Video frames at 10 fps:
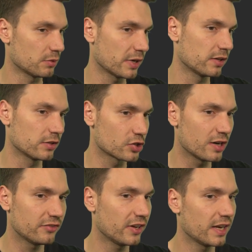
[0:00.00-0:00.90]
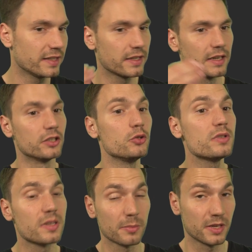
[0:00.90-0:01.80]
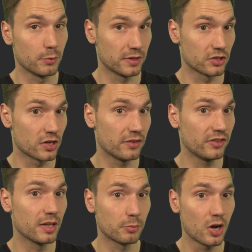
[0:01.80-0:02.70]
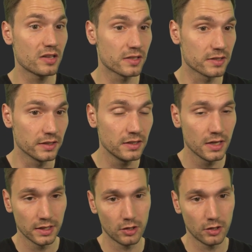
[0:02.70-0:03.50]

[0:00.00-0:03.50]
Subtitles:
a regular jar file and then I do something with the jar file and process it.